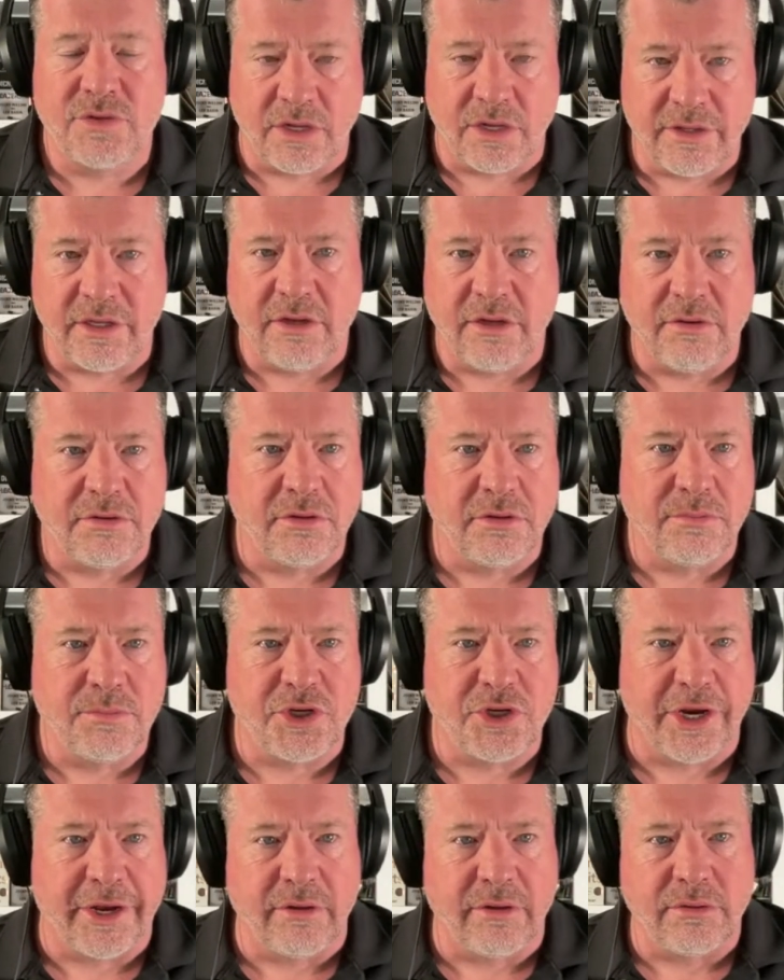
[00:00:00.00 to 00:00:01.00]
the YouTube
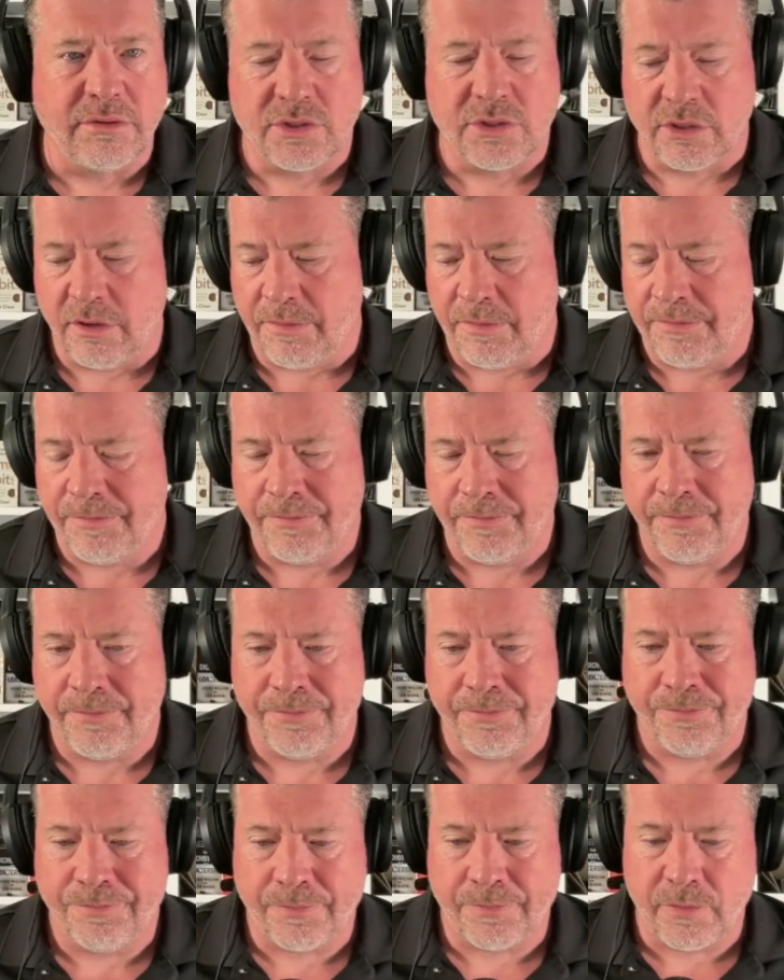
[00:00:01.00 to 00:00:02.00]
channel. So
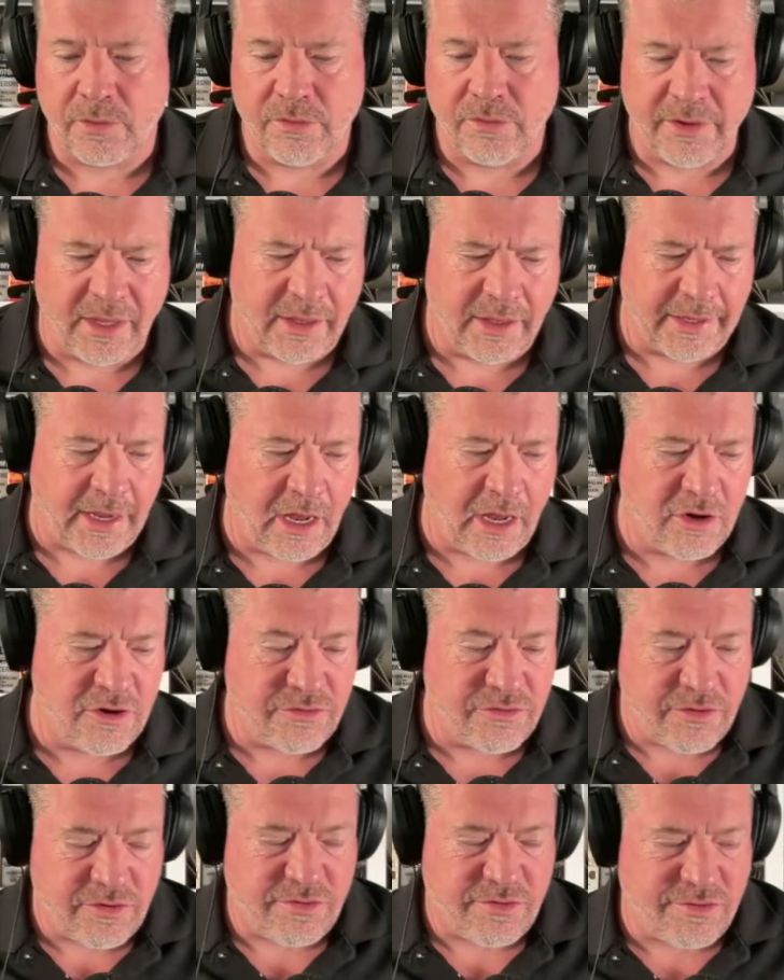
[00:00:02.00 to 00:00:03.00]
we got like
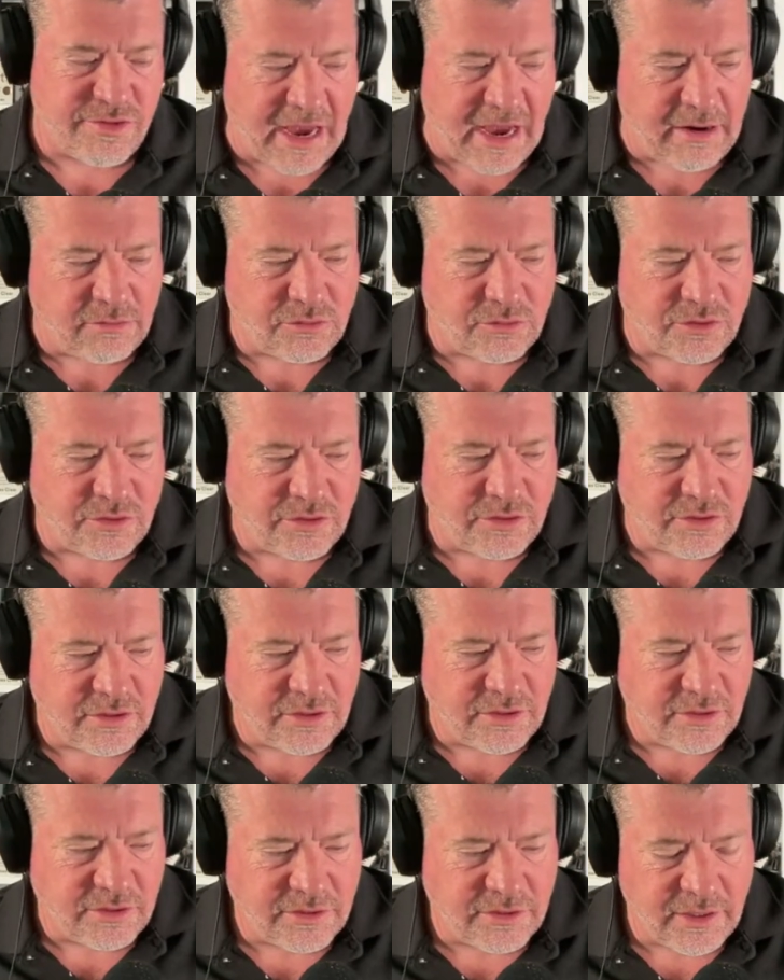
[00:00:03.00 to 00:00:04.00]

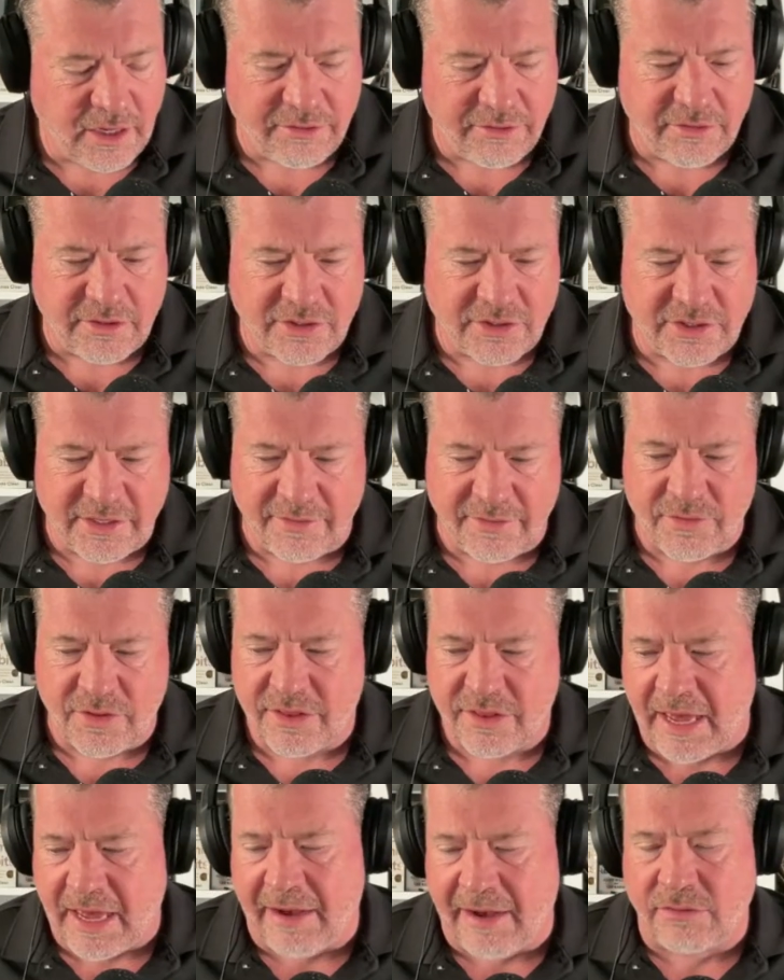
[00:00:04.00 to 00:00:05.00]
100,000,
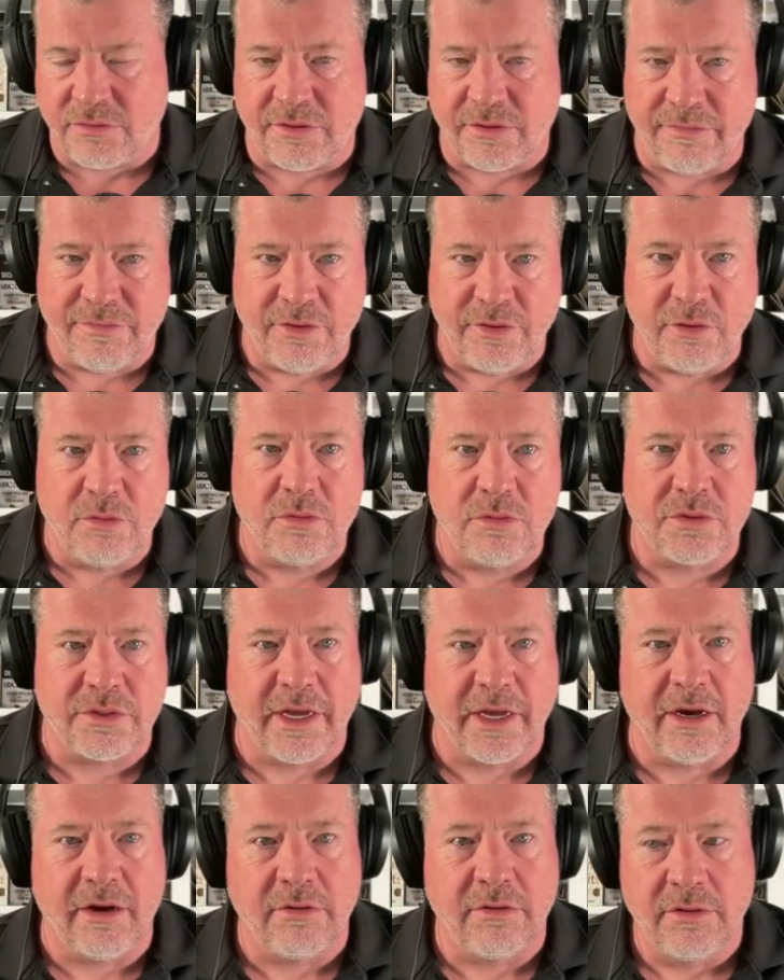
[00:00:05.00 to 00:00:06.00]
107,000 views
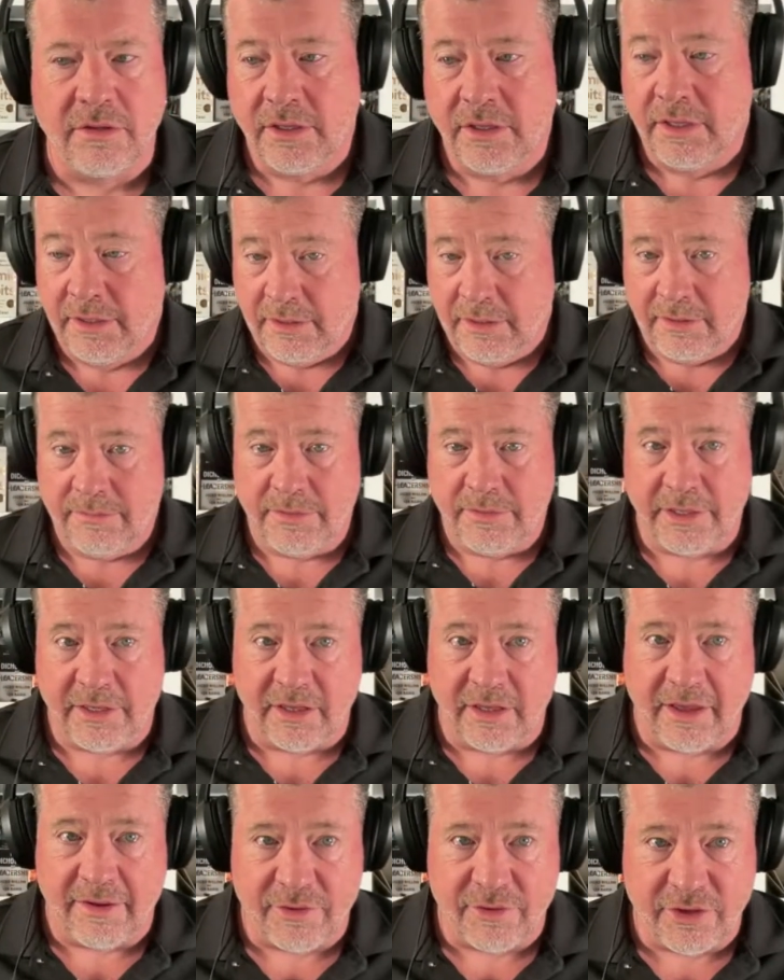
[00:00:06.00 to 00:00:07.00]
now in
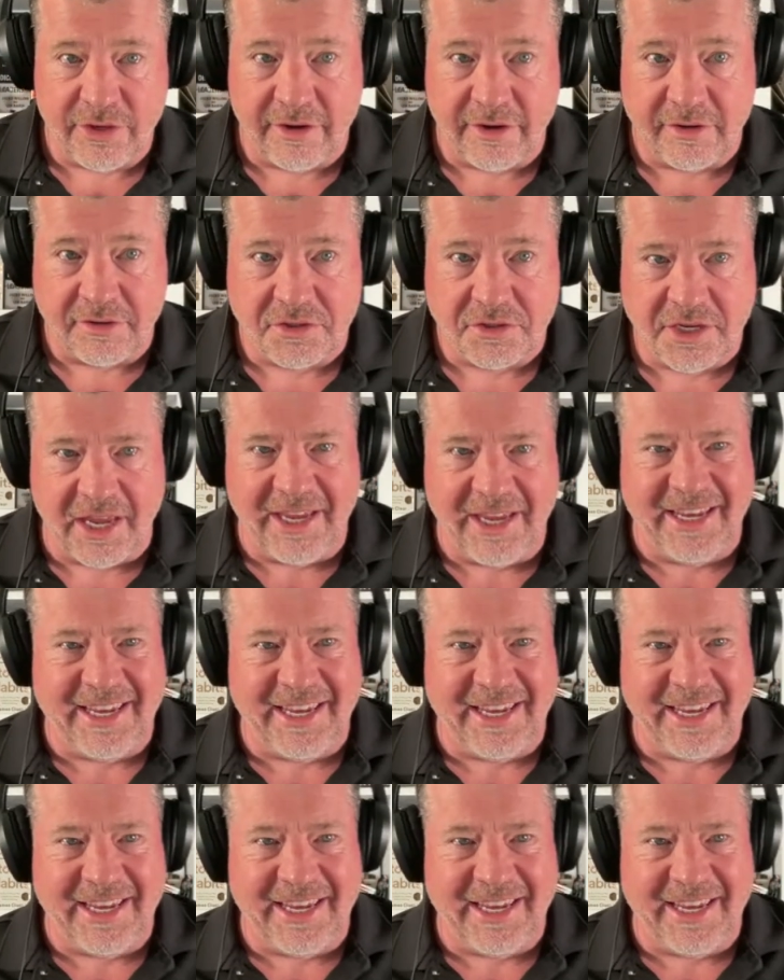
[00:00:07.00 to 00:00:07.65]
11 years.